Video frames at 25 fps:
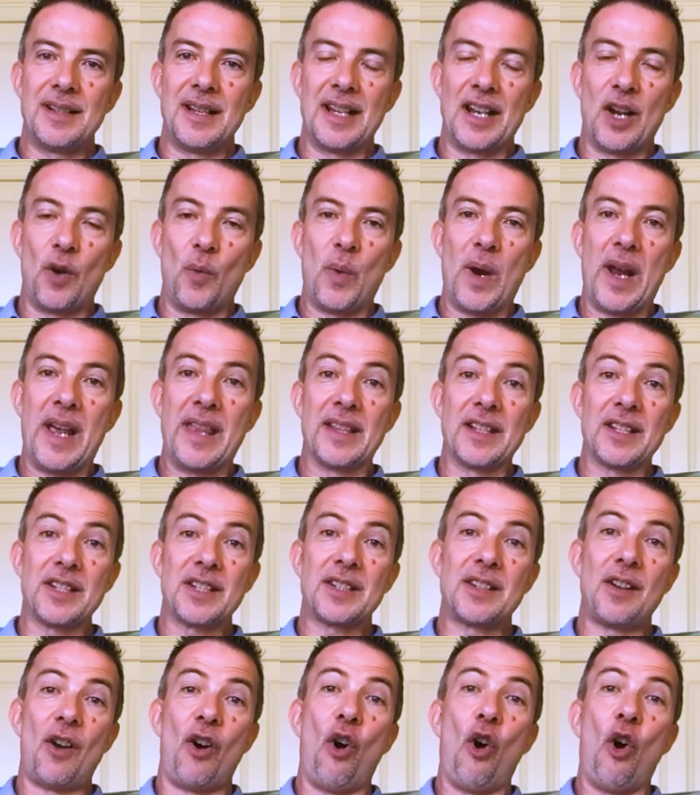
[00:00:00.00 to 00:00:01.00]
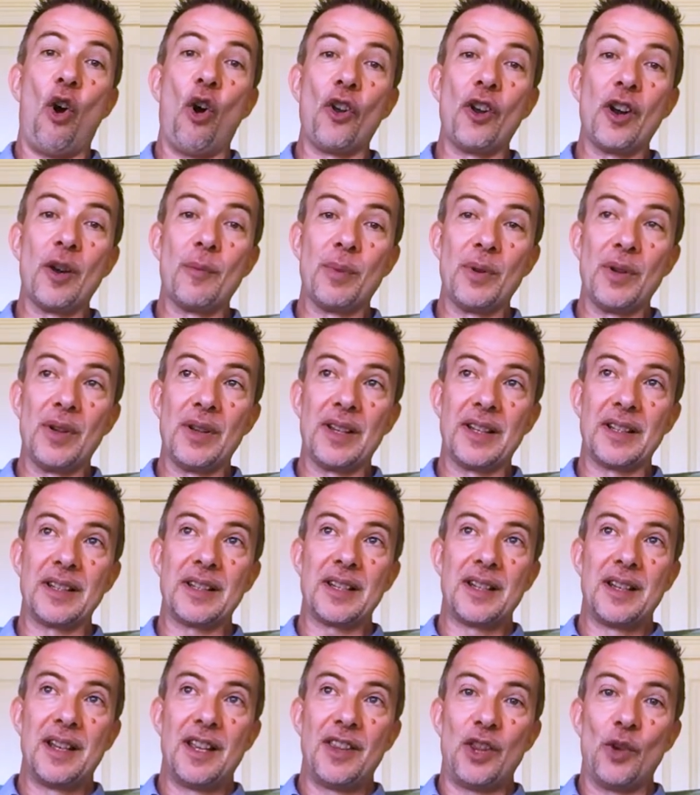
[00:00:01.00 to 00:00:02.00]
in a way that's honourable,
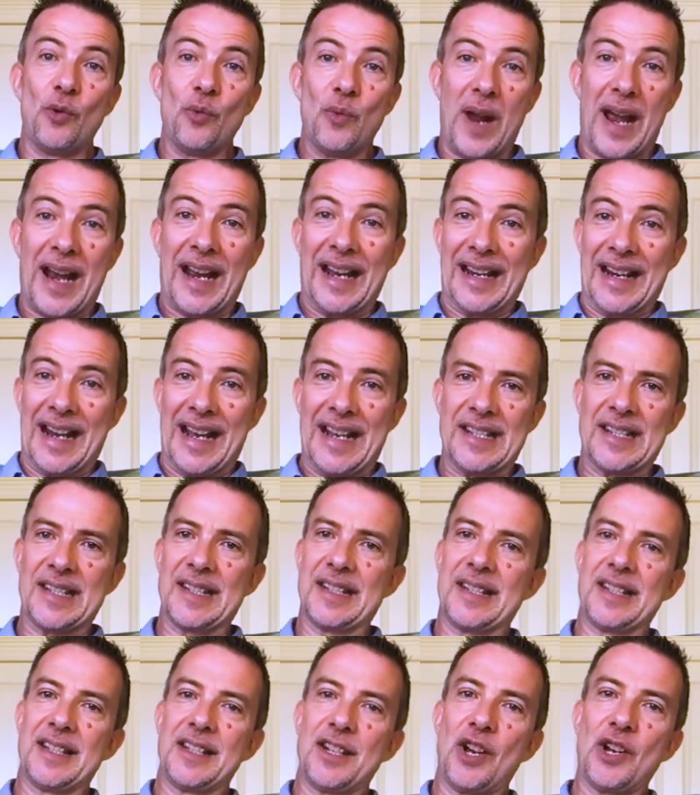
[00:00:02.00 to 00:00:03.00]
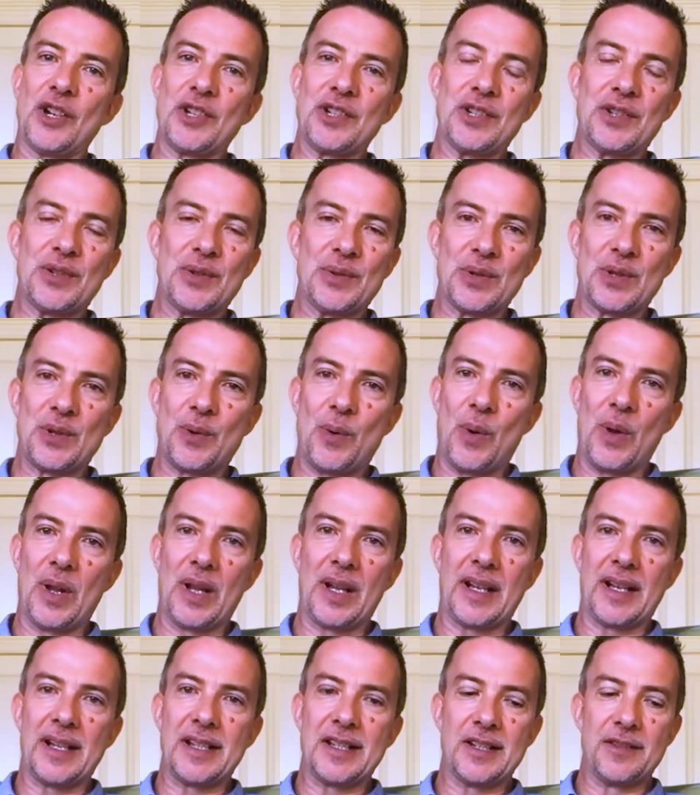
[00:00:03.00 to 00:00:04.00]
that recognises in us those
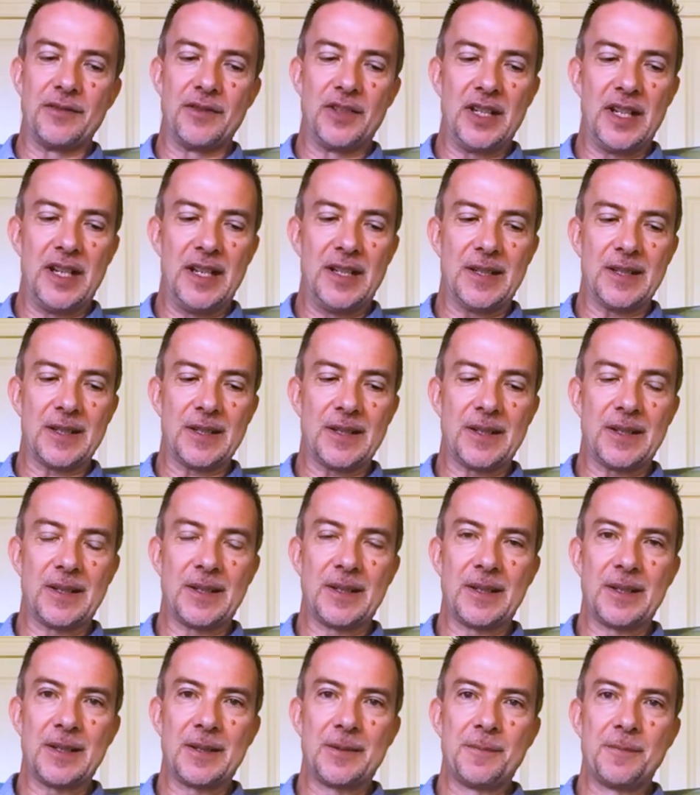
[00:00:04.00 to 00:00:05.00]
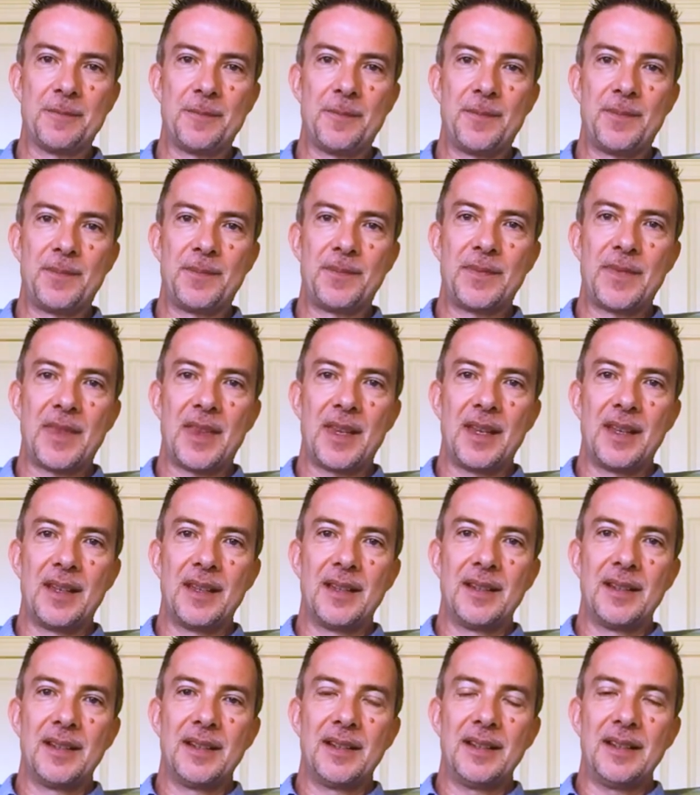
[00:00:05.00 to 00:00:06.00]
qualities of Jesus?
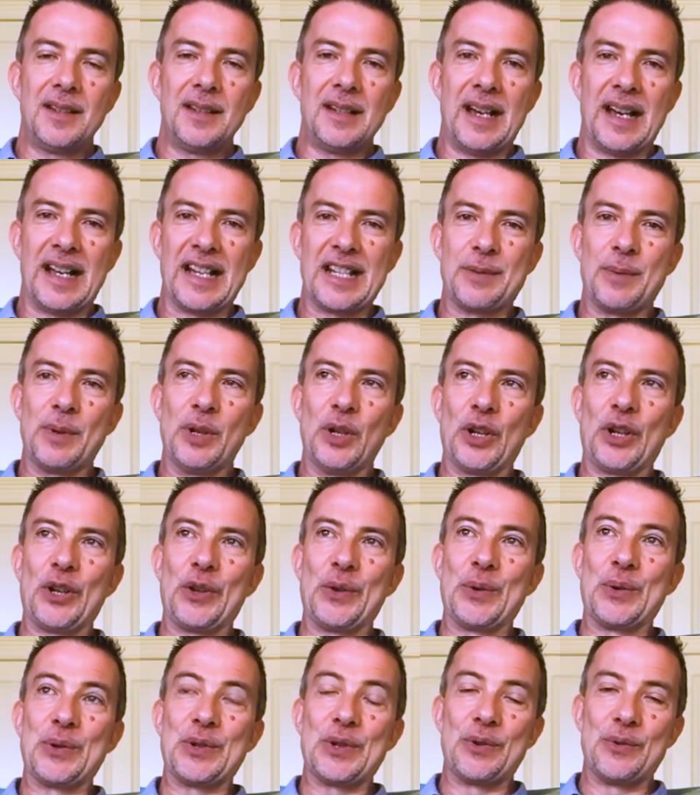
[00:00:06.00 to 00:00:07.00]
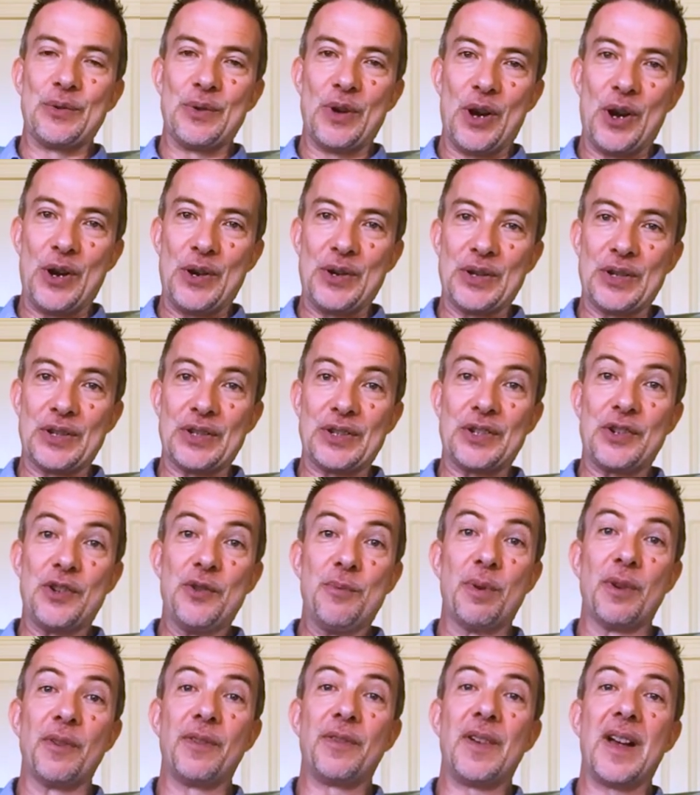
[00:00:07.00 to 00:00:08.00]
As we look at those around us
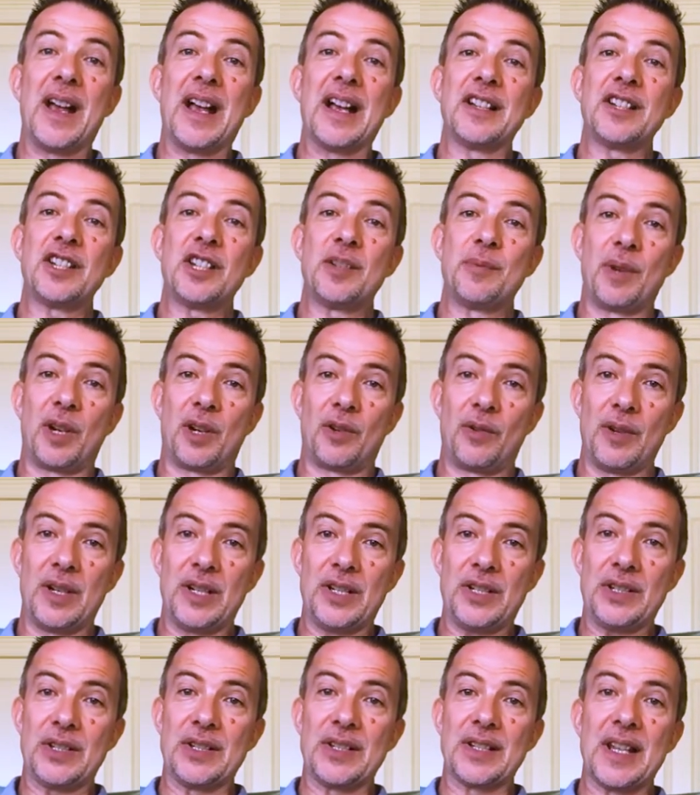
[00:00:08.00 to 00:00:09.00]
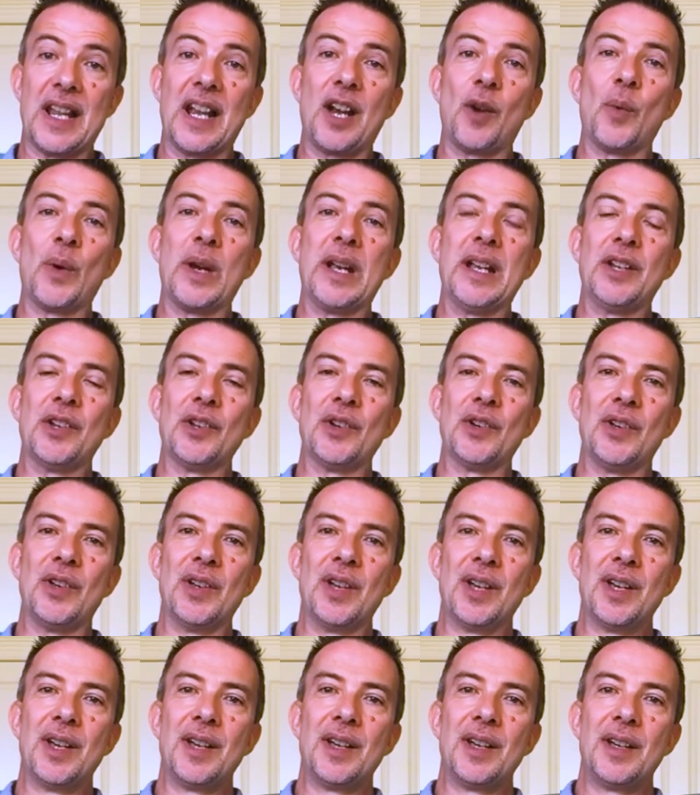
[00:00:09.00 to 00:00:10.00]
who profess to be Christians like we do,
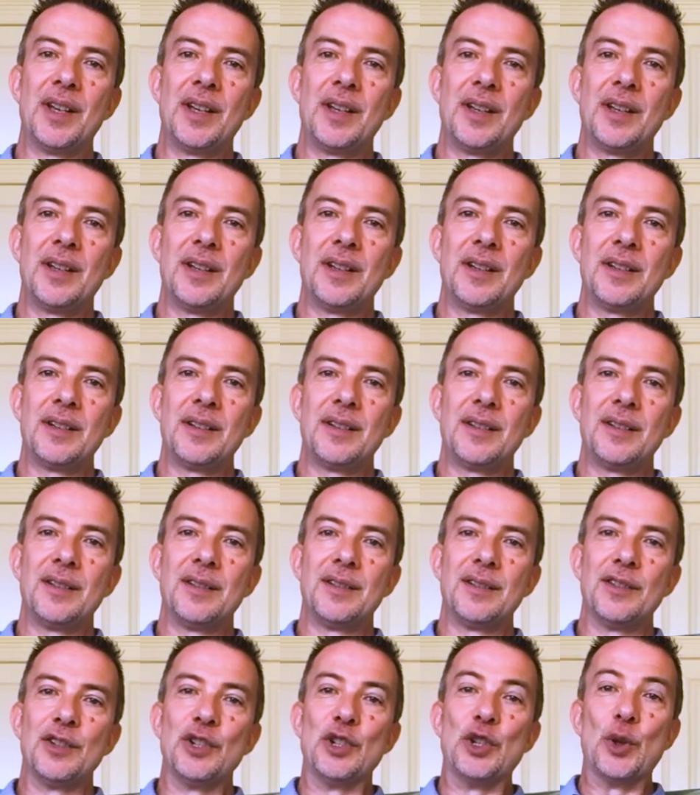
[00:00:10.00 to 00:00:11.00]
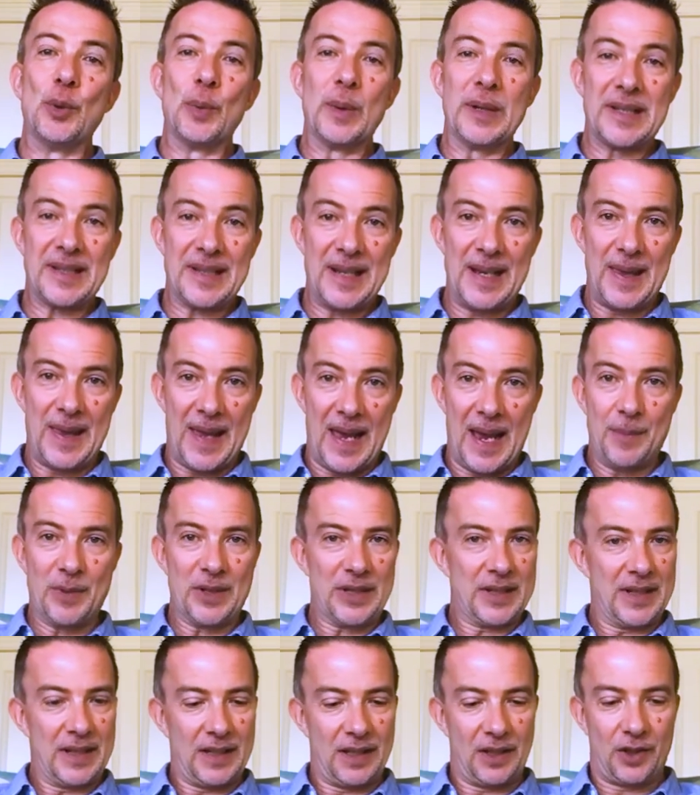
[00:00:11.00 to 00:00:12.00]
do we see them
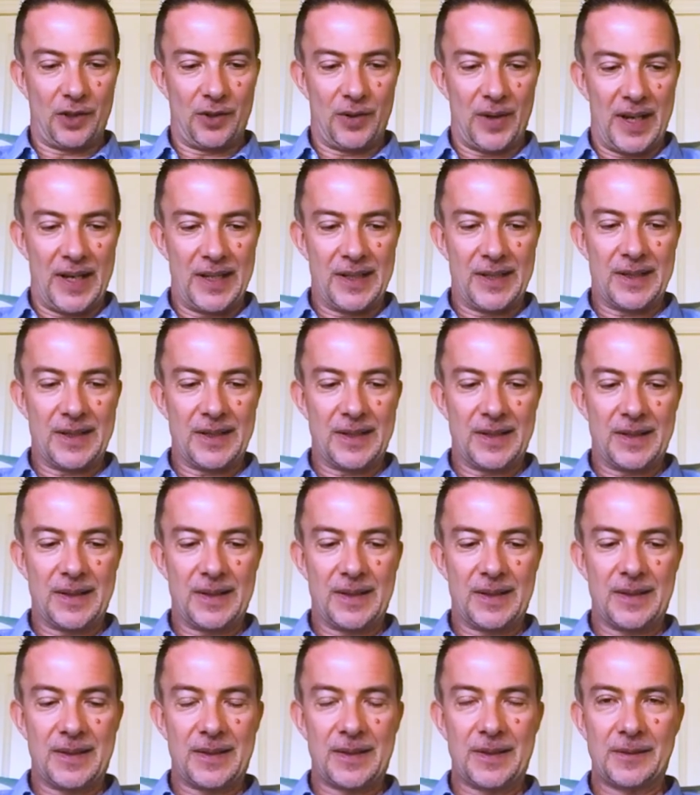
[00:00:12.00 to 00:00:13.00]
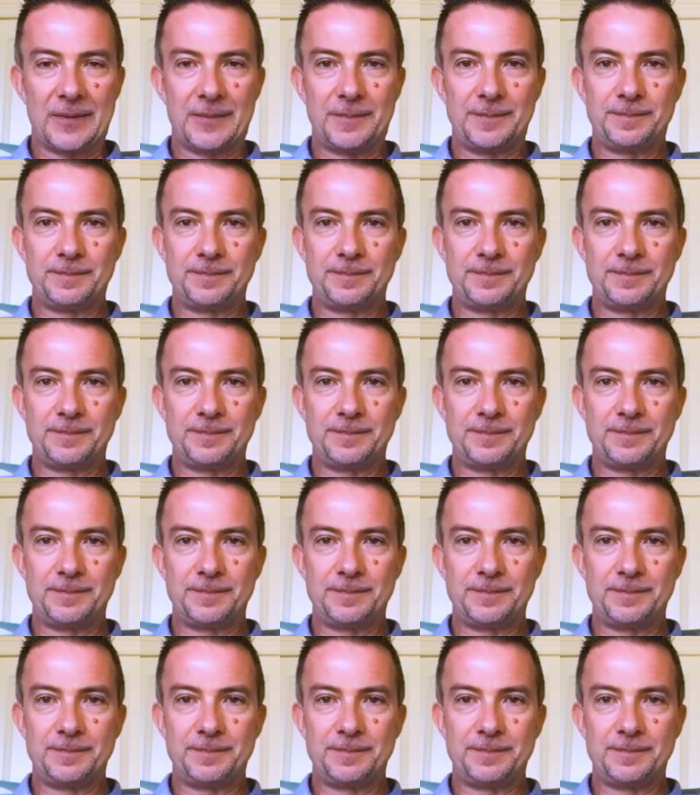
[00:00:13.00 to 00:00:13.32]
as little Christs?